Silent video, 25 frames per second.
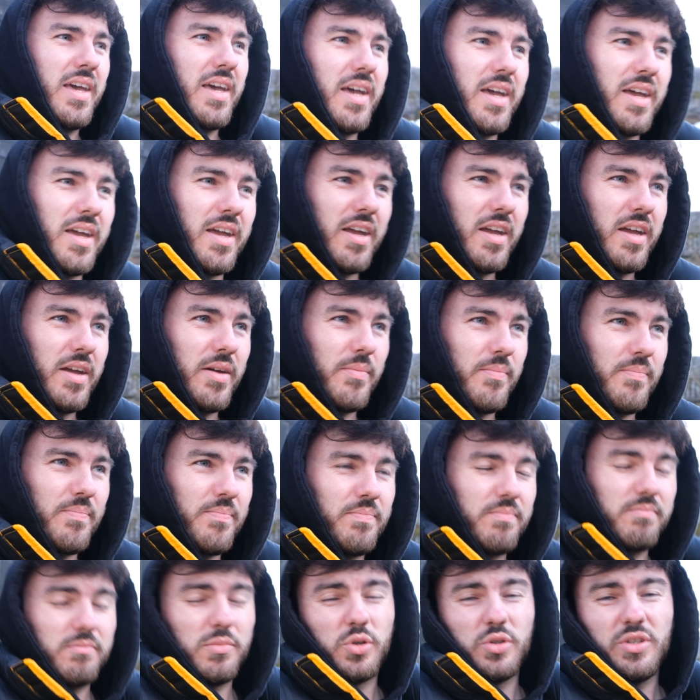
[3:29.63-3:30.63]
Um,
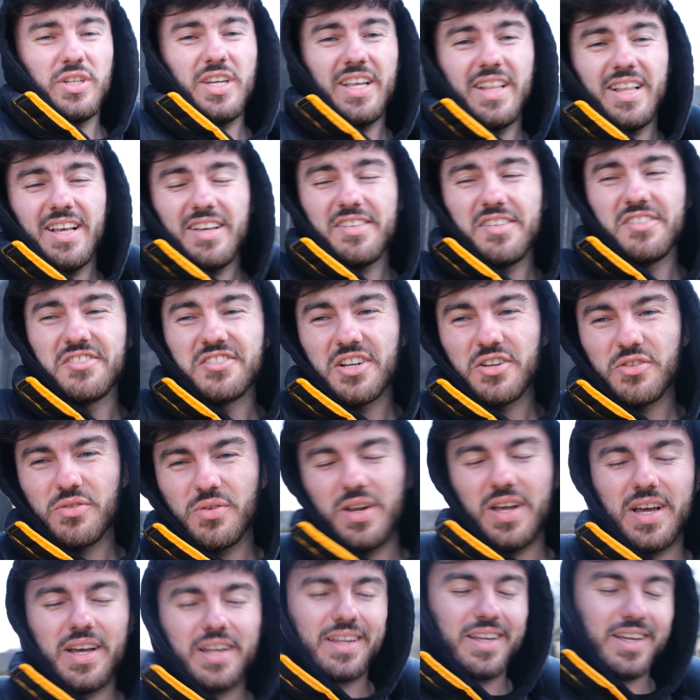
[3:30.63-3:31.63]
but yeah, that's the
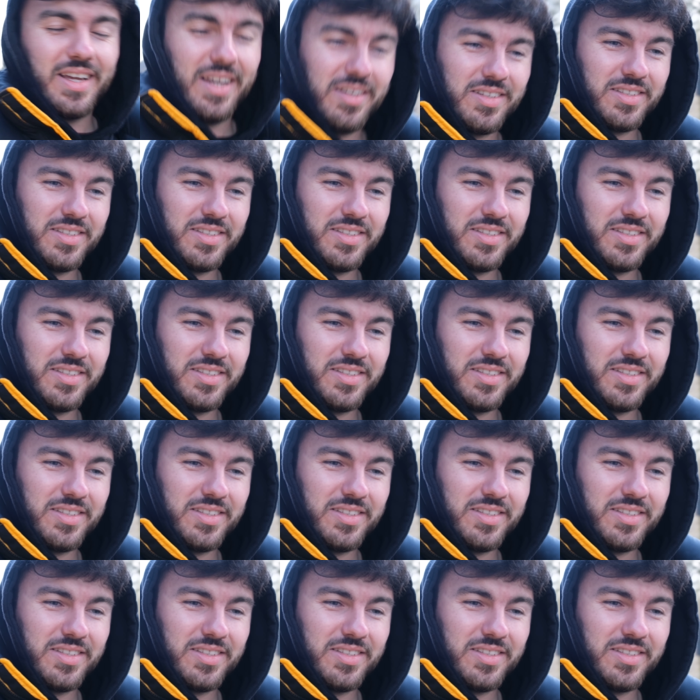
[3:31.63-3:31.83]
general idea.